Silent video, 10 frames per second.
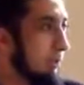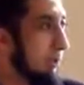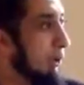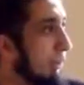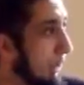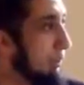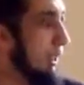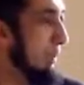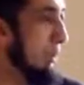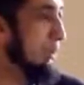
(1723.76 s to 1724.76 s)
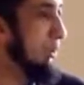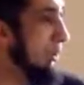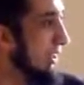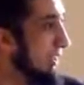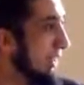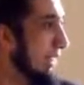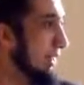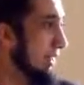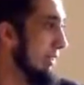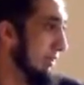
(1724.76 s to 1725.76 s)
Put it on airplane mode. Put it on
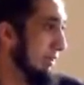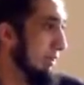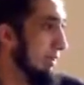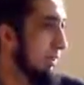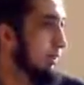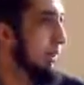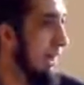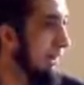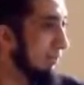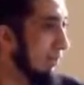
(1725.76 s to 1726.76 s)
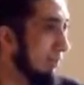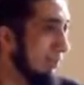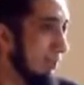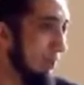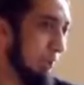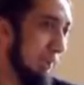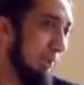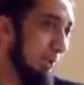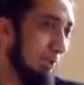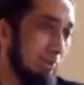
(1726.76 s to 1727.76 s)
silent. We have those features
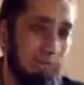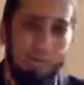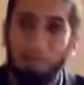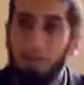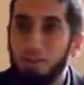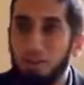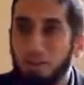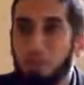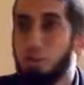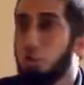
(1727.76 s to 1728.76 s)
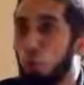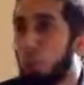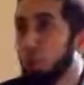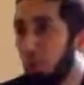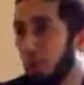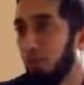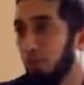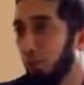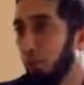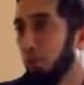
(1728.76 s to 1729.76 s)
now. If it's too much pain
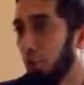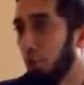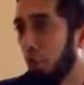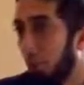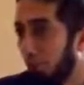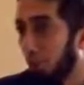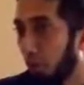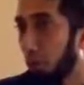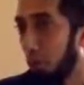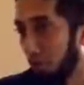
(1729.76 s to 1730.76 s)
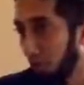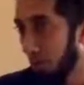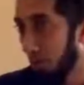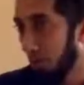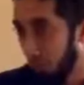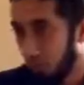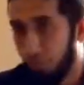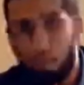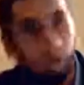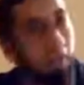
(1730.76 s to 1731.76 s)
for you to turn it off, it hurts, because it's
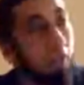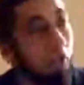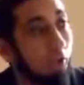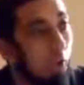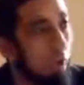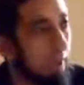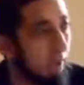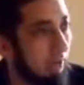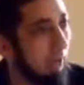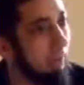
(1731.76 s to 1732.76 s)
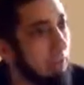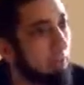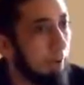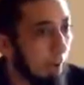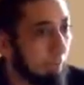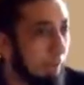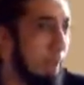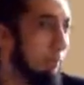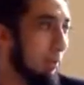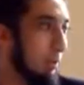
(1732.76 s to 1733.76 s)
a part of your soul now, at least put it on
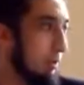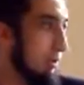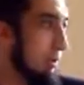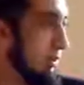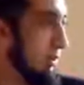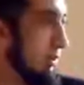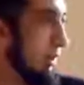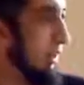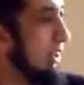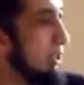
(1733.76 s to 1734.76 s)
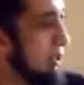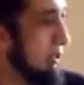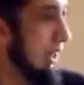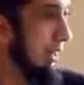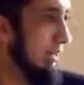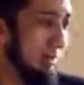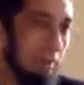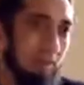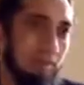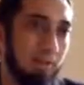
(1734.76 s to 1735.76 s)
plane mode. At least do
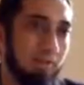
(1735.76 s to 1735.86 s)
that.